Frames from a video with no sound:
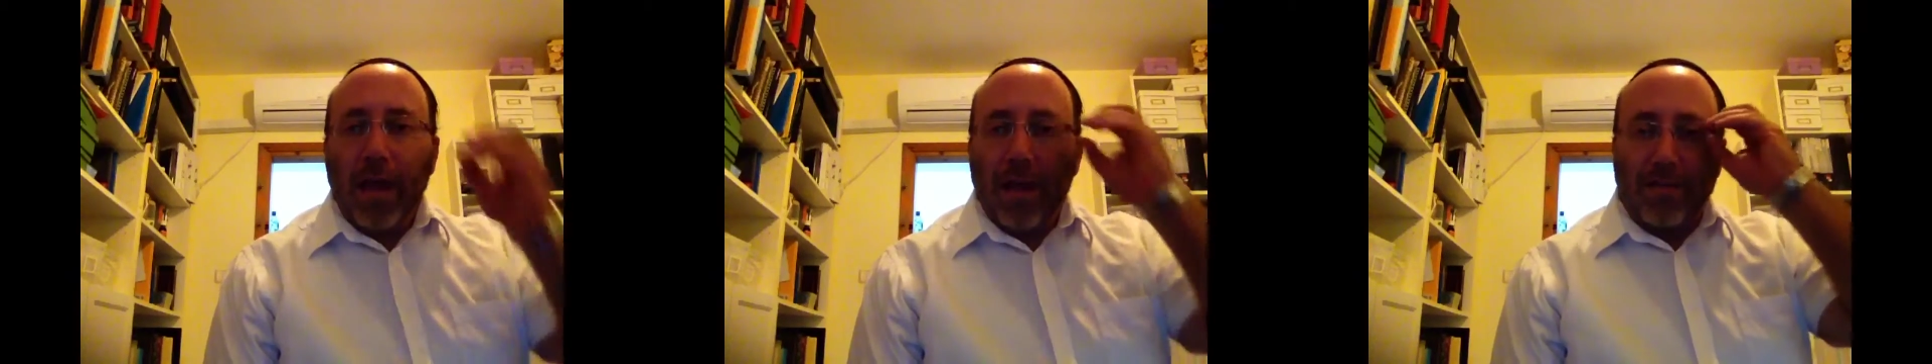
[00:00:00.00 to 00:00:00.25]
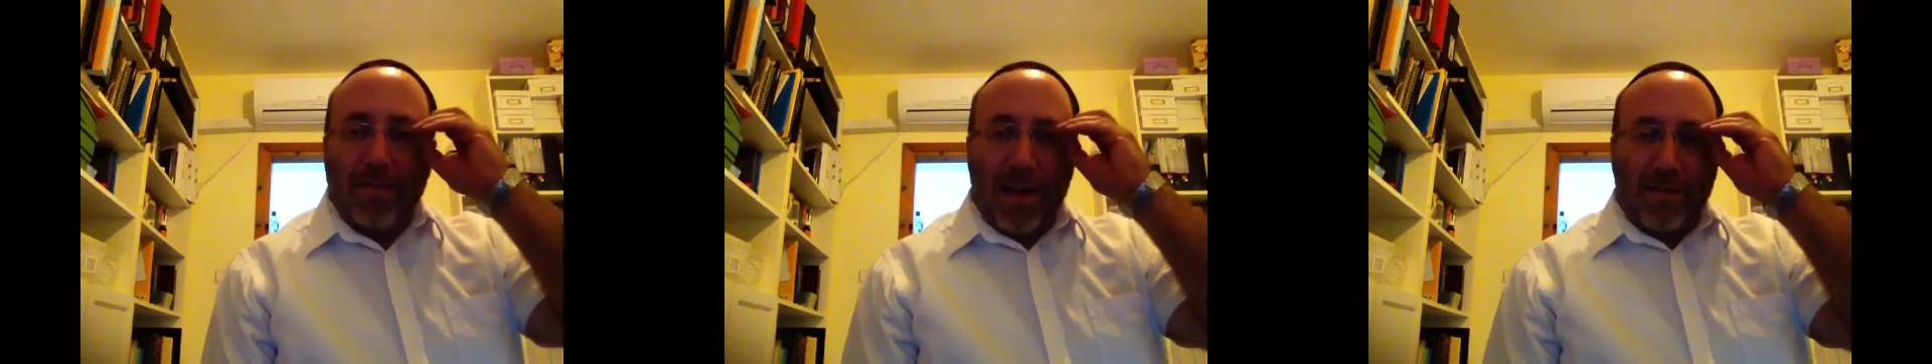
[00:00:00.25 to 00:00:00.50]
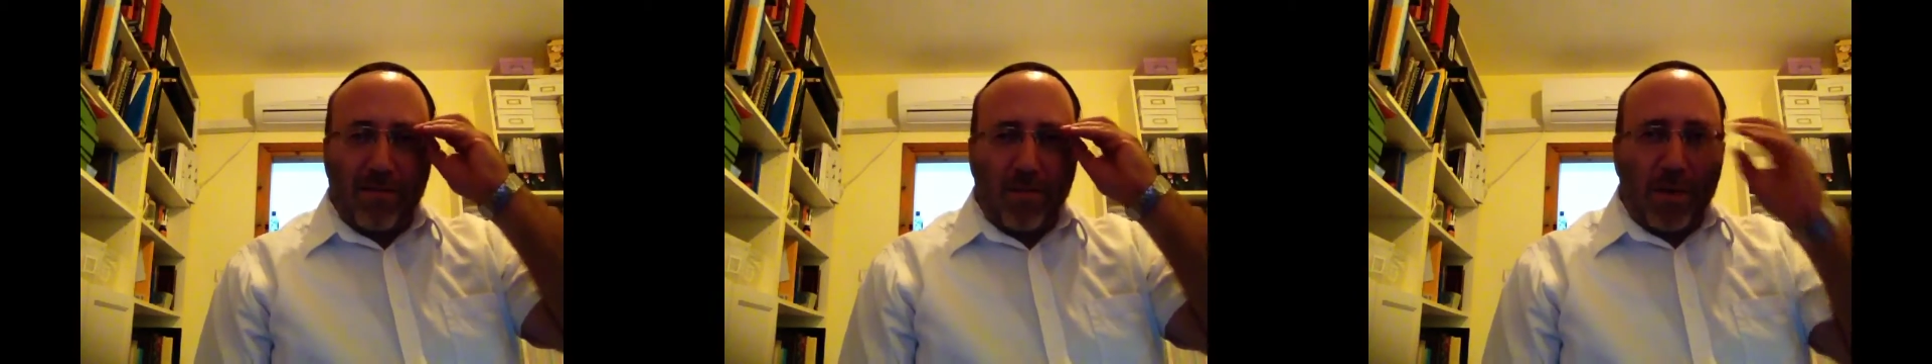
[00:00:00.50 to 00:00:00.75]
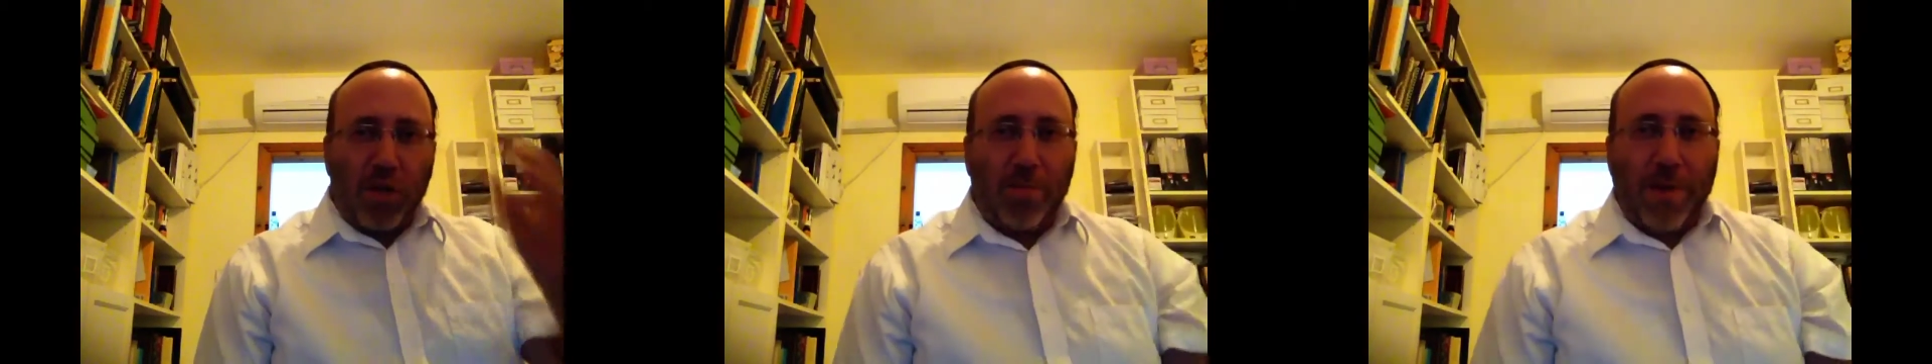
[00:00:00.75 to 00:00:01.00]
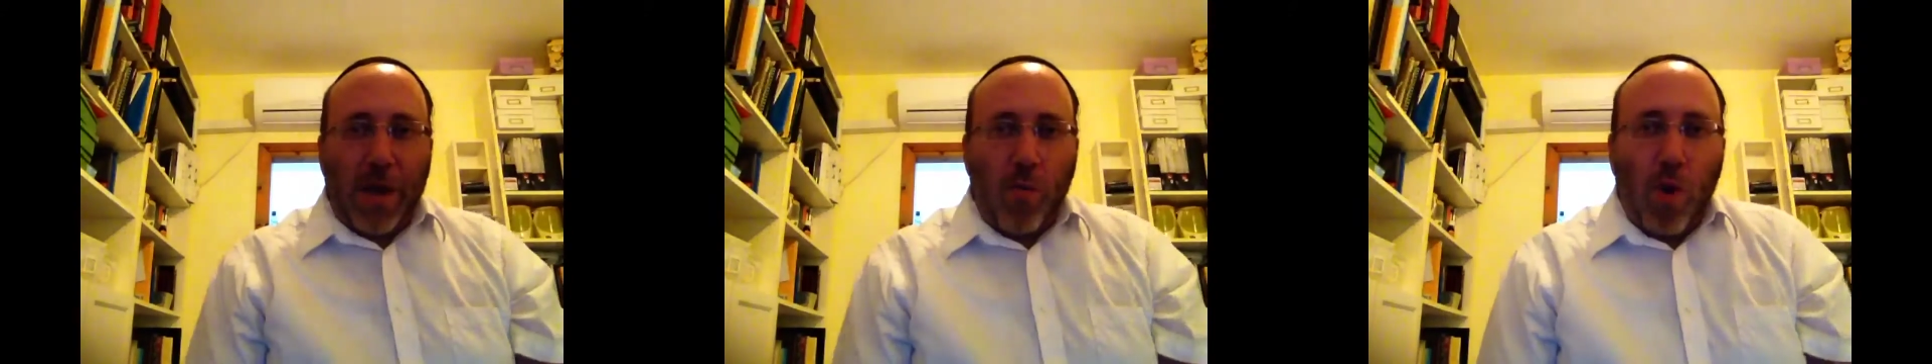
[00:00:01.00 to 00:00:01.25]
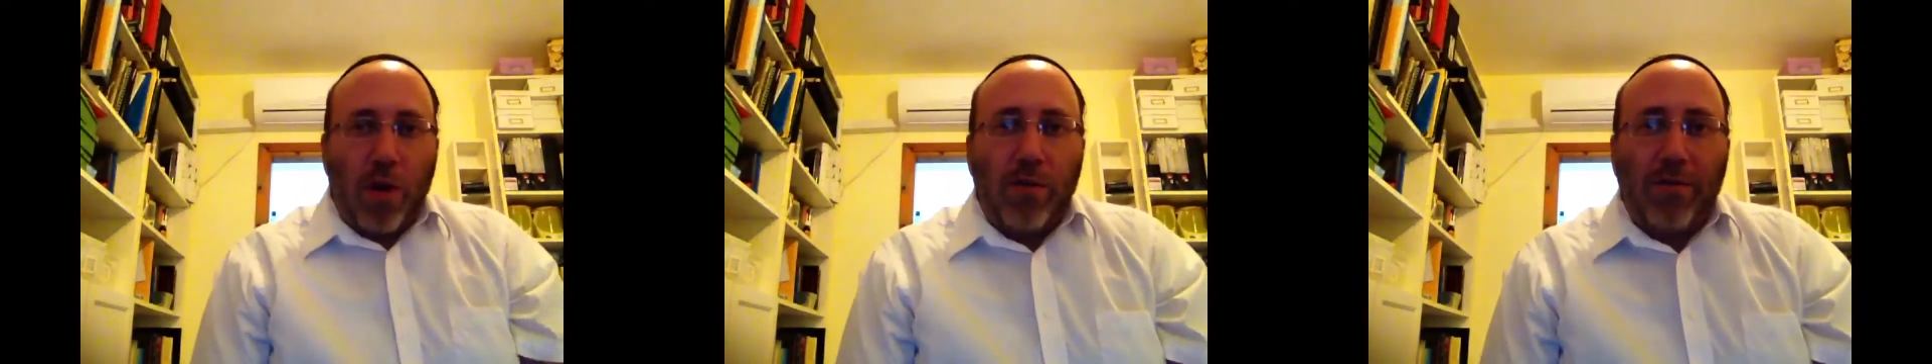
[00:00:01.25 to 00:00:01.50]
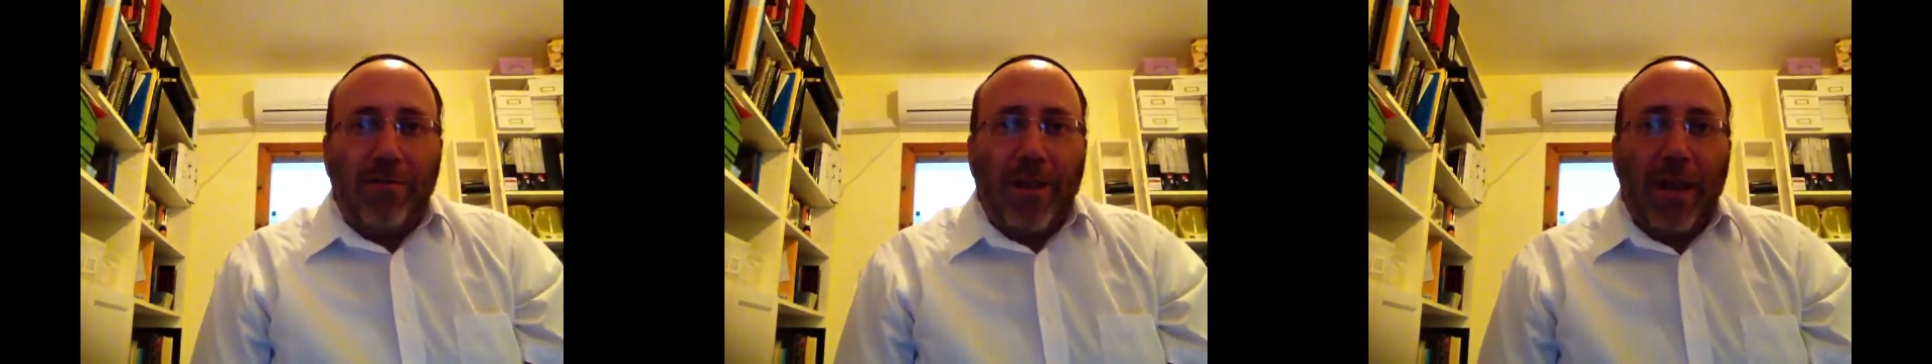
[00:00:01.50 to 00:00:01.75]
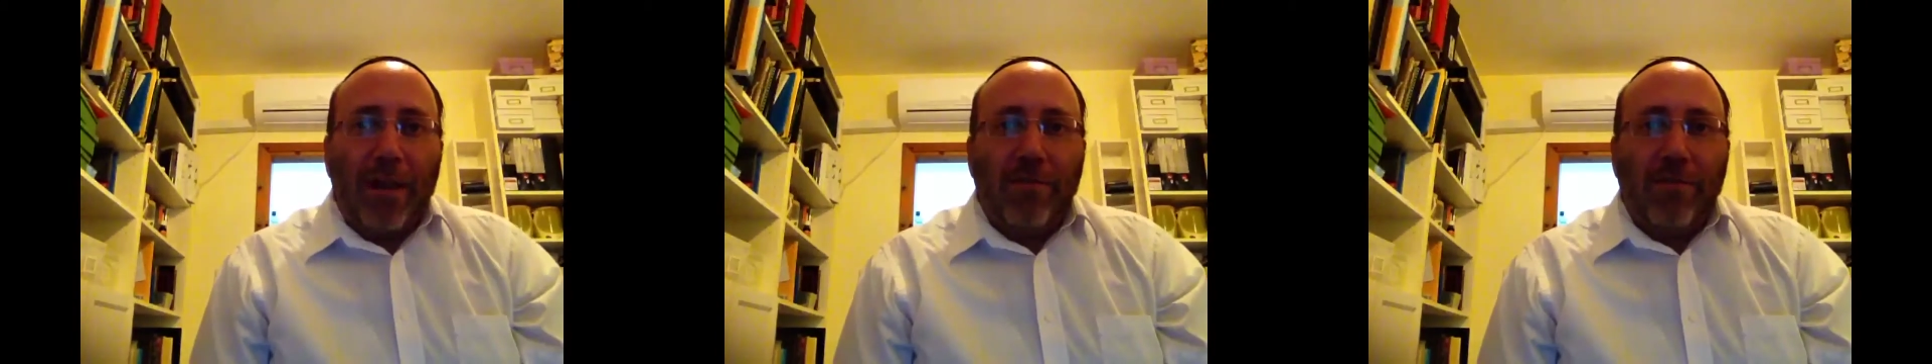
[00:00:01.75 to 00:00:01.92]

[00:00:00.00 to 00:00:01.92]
it's not so much about what you say,